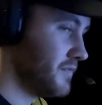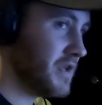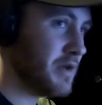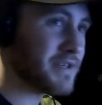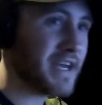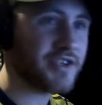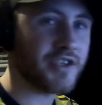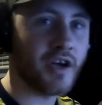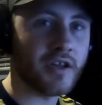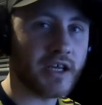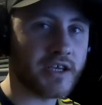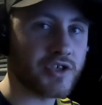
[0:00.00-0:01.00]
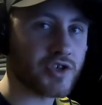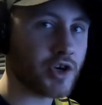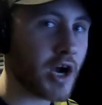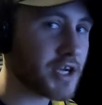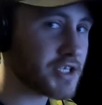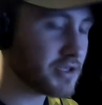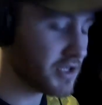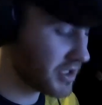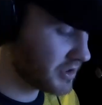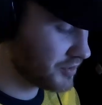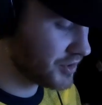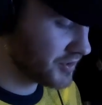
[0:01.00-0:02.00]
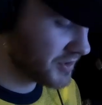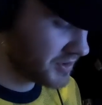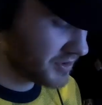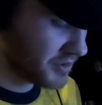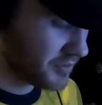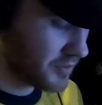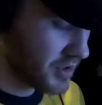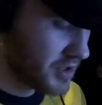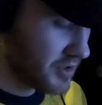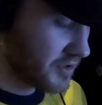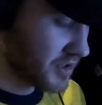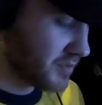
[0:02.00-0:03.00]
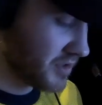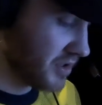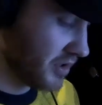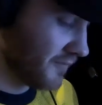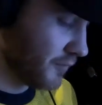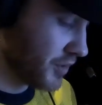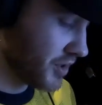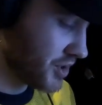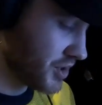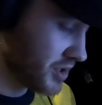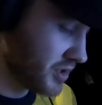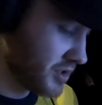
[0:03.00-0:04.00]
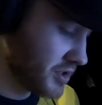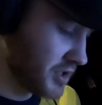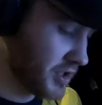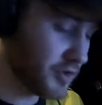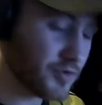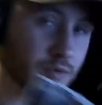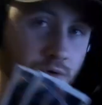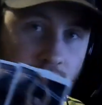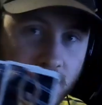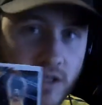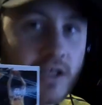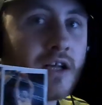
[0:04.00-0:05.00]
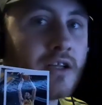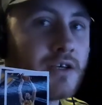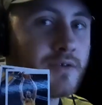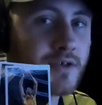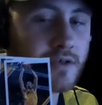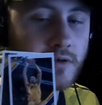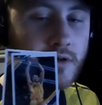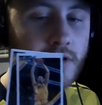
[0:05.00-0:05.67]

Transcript: He was actually online just trashing the yellow jerseys too. Speaking of which, here's Rudy in the yellows.